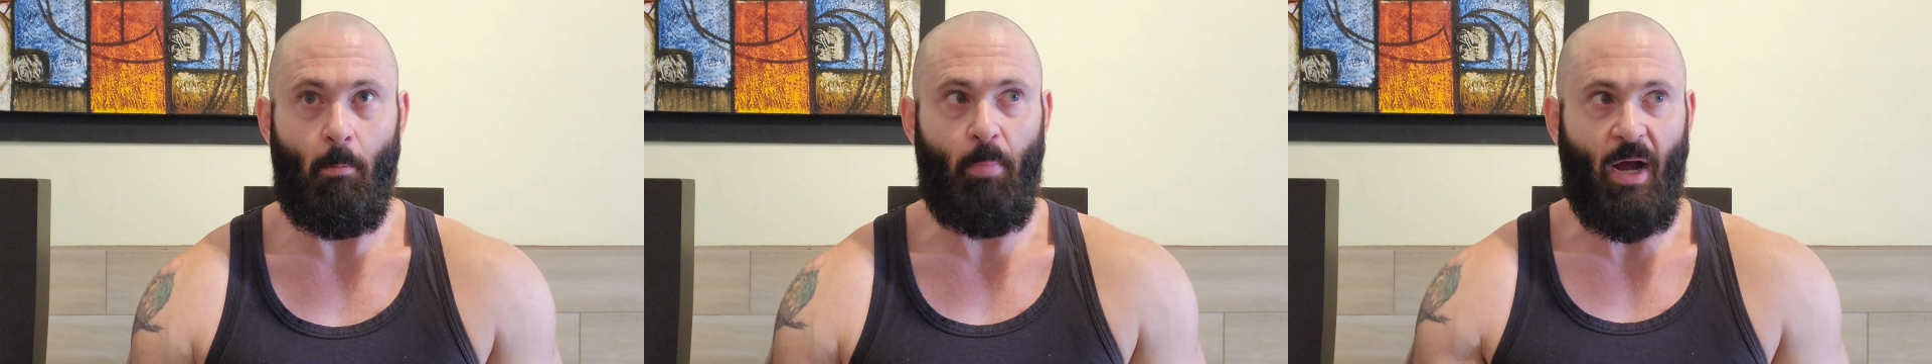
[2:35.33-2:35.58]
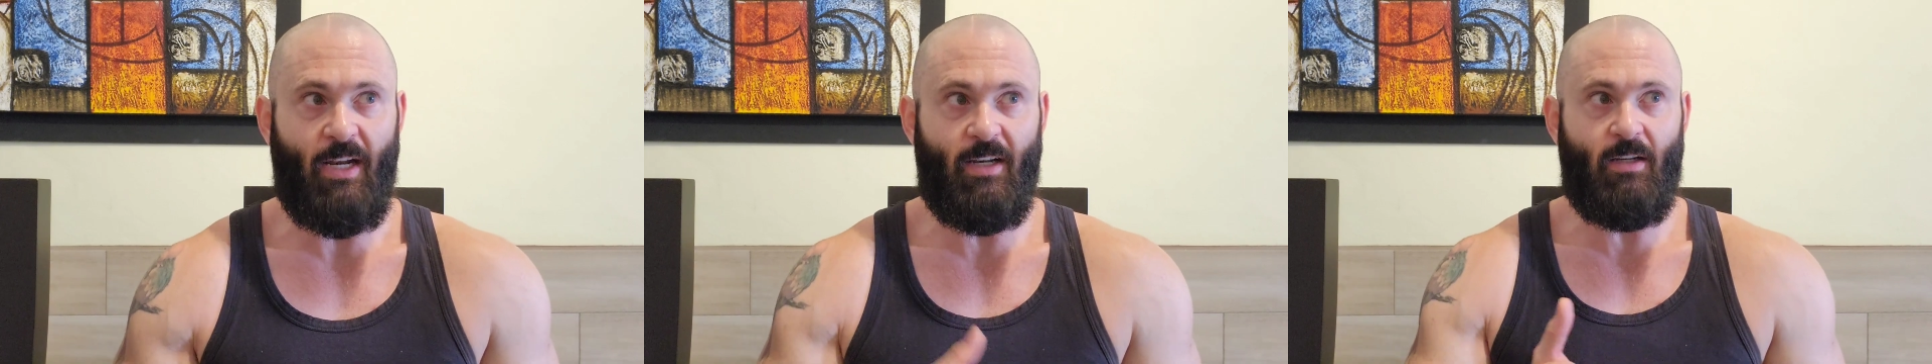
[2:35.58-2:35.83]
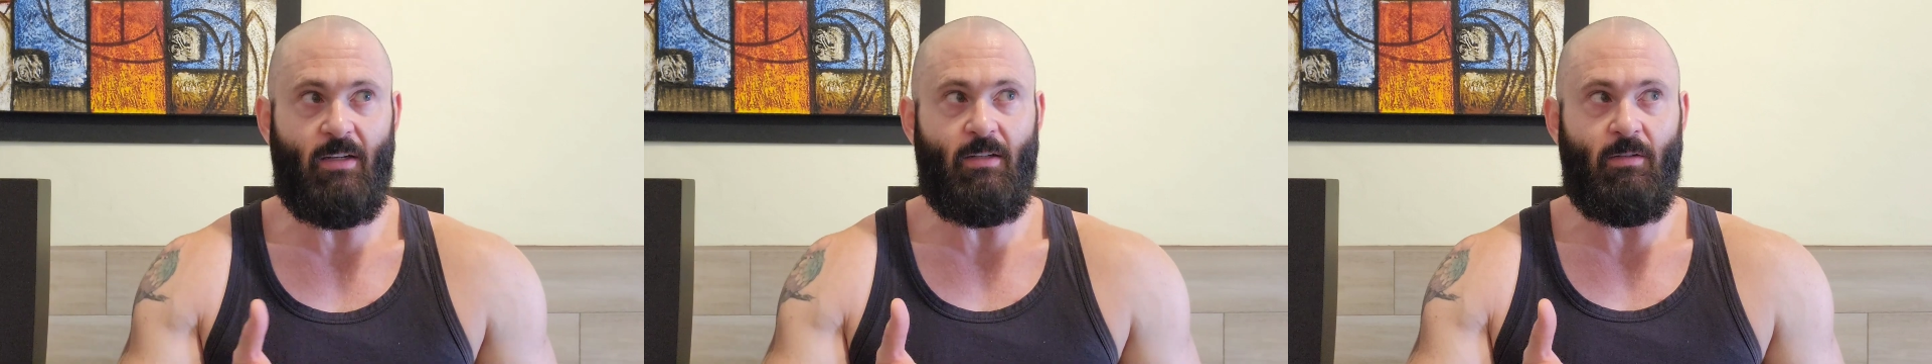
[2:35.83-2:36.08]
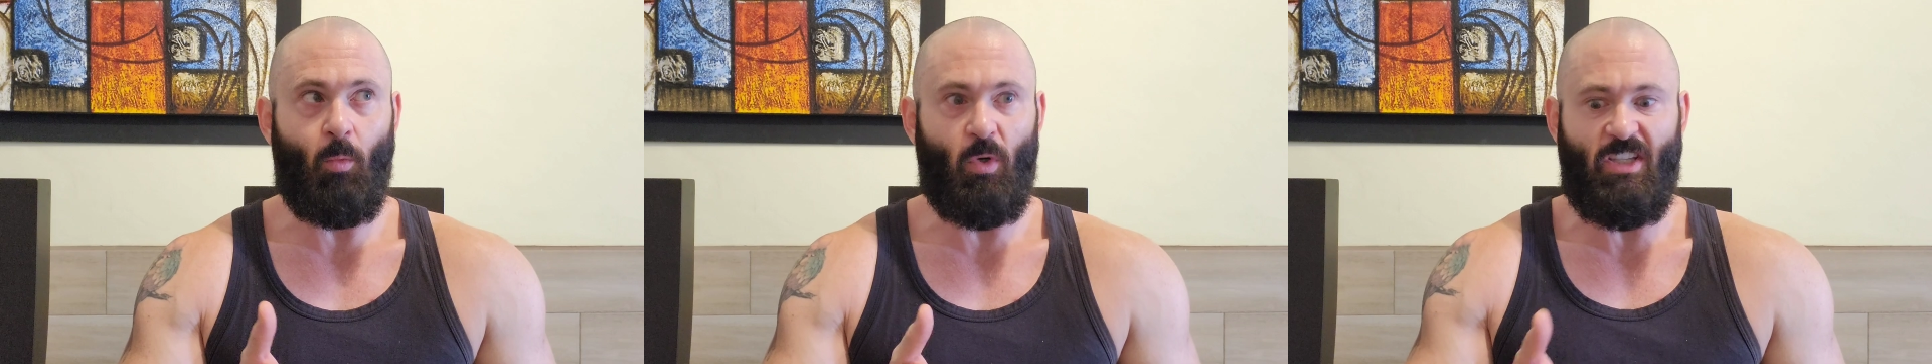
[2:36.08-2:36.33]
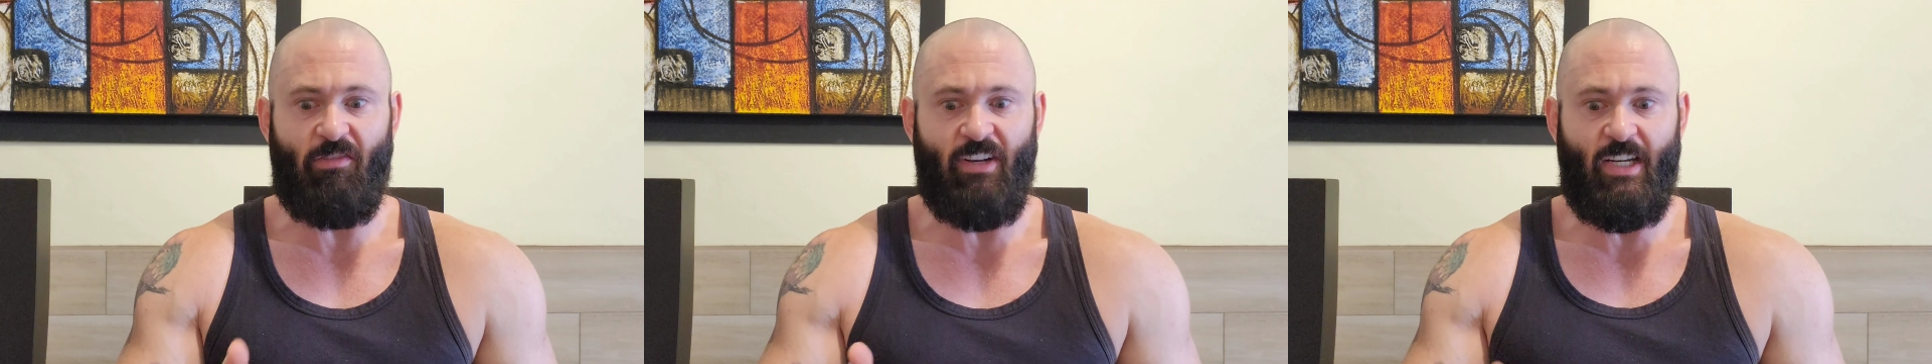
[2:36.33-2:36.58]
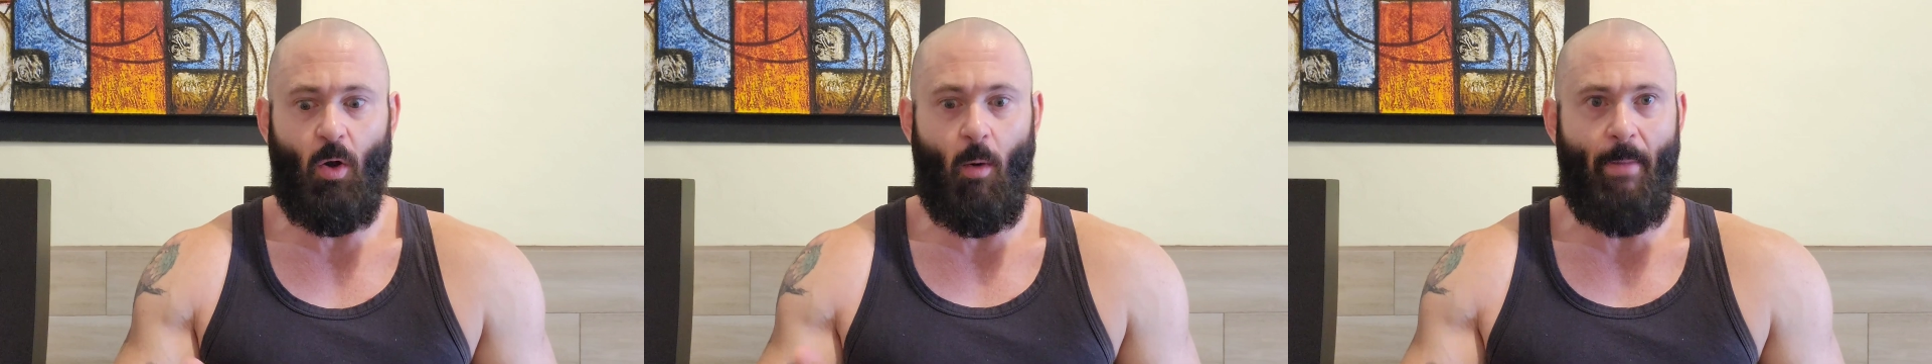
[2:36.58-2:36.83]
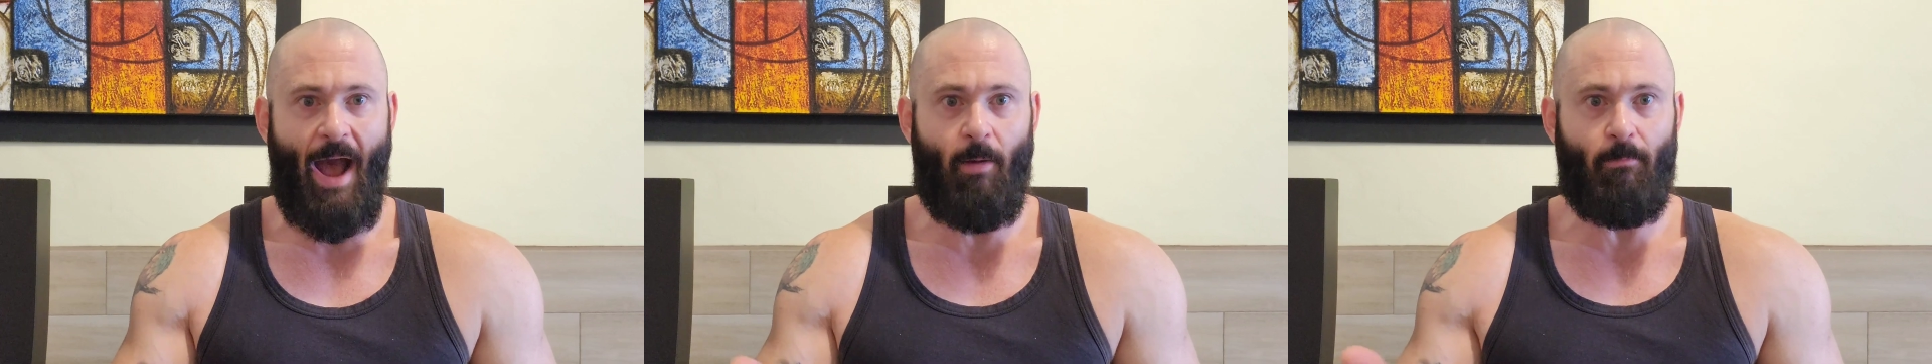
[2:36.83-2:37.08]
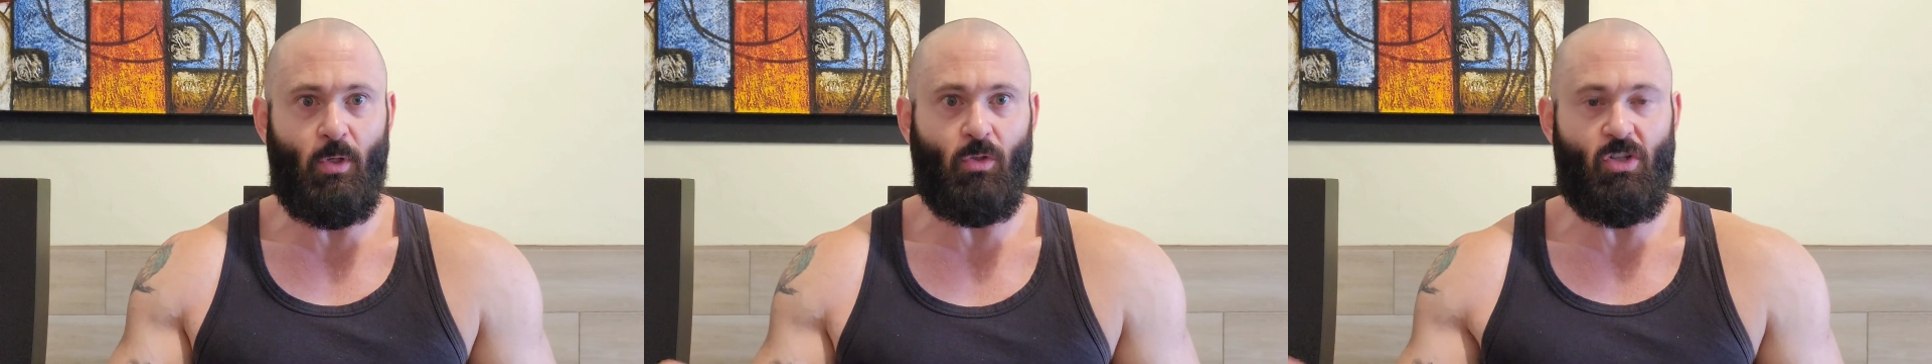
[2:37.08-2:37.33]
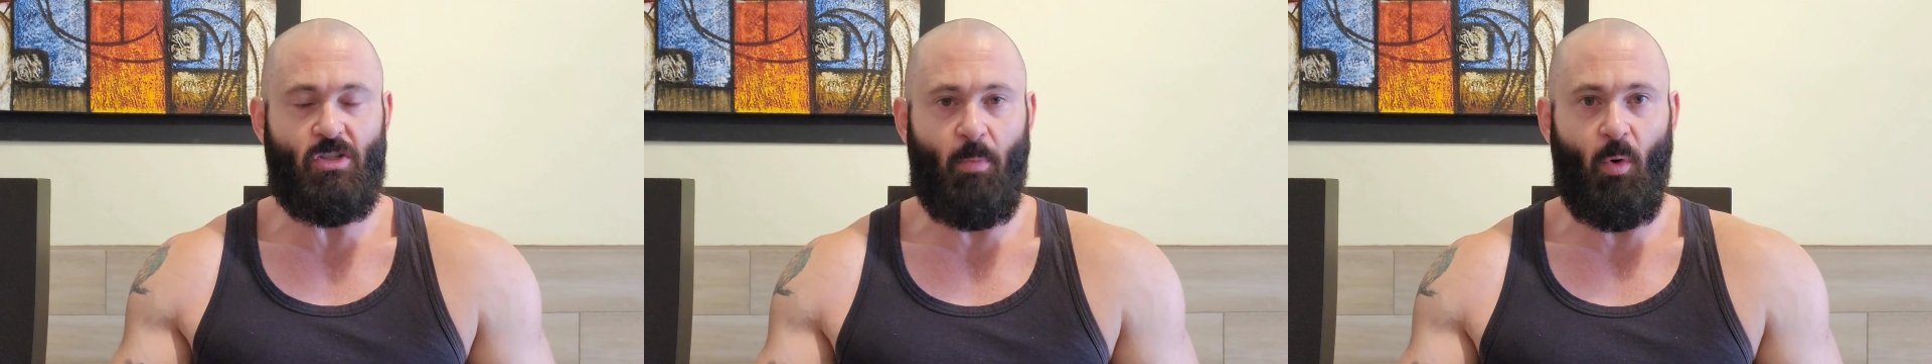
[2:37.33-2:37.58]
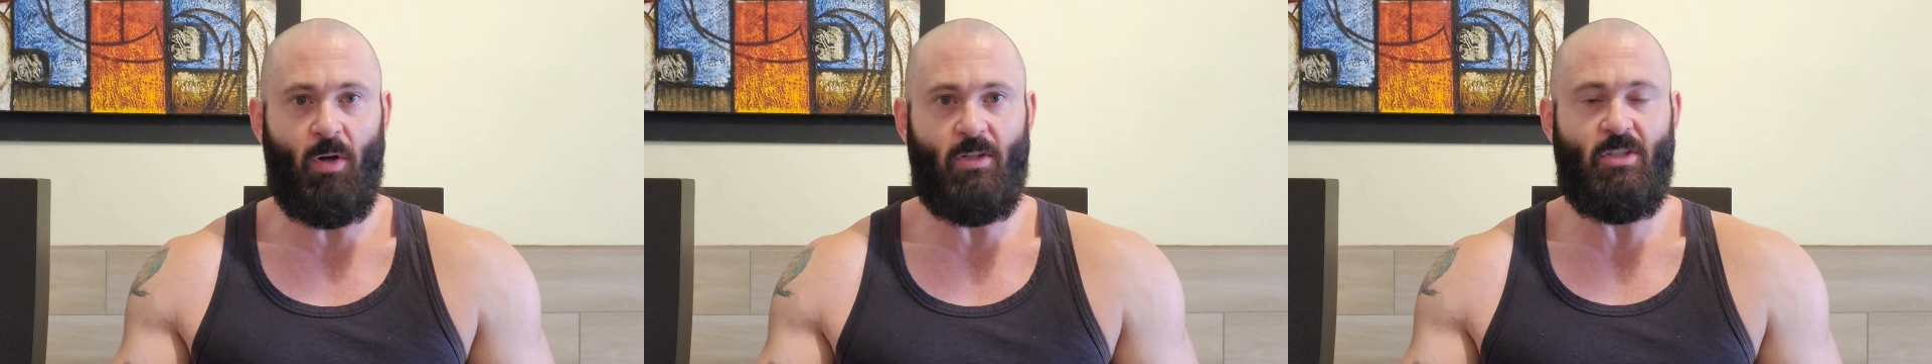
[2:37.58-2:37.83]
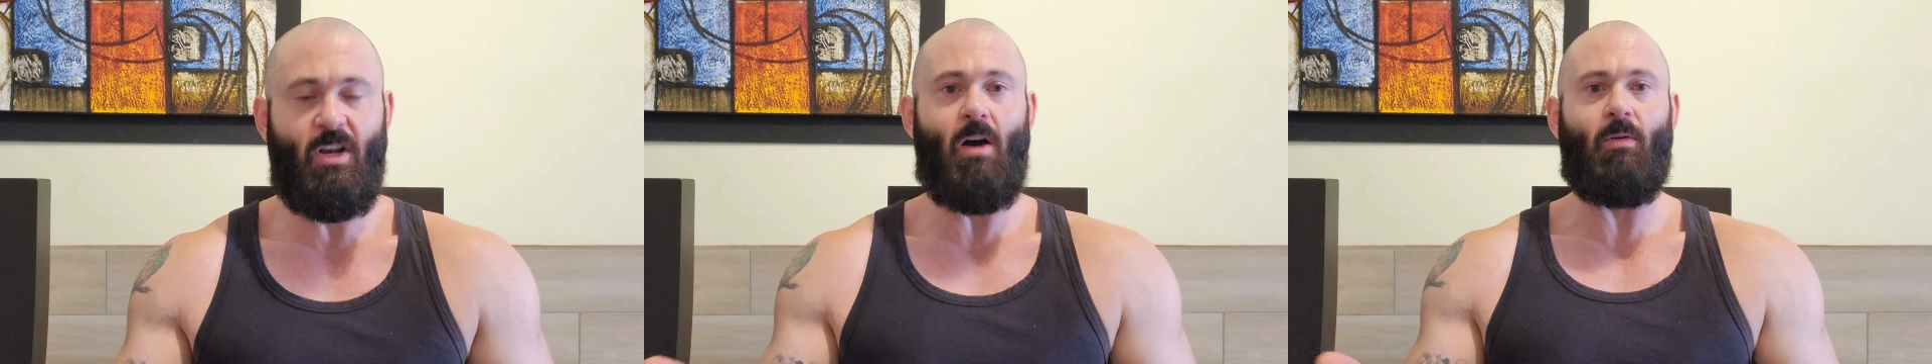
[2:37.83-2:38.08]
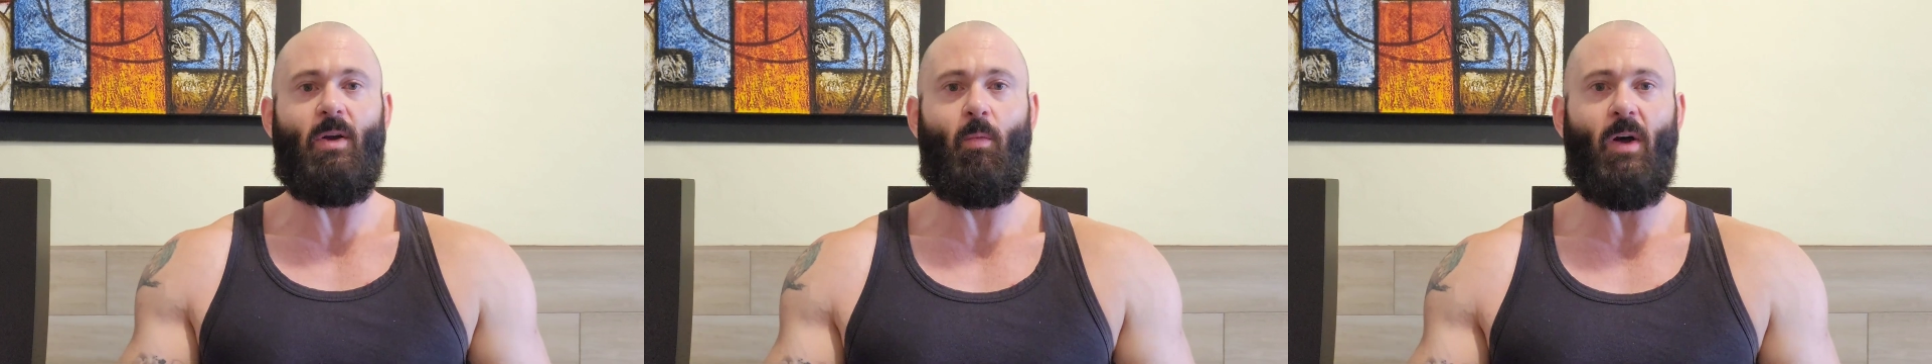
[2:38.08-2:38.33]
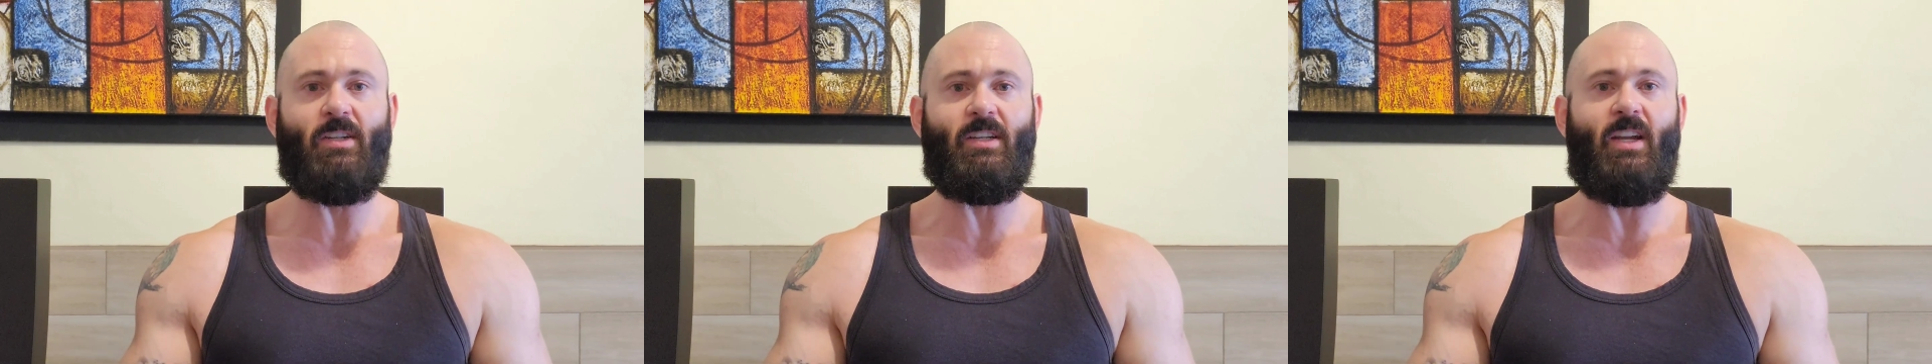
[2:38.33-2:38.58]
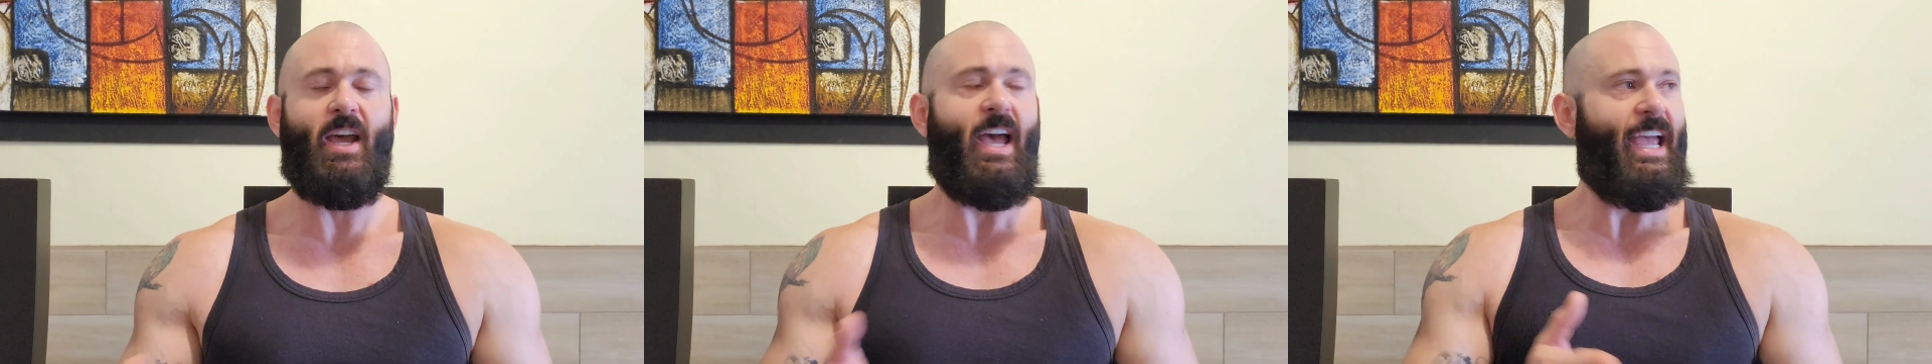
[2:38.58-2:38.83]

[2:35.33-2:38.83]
But was the video about Mueller Sports? No, it wasn't.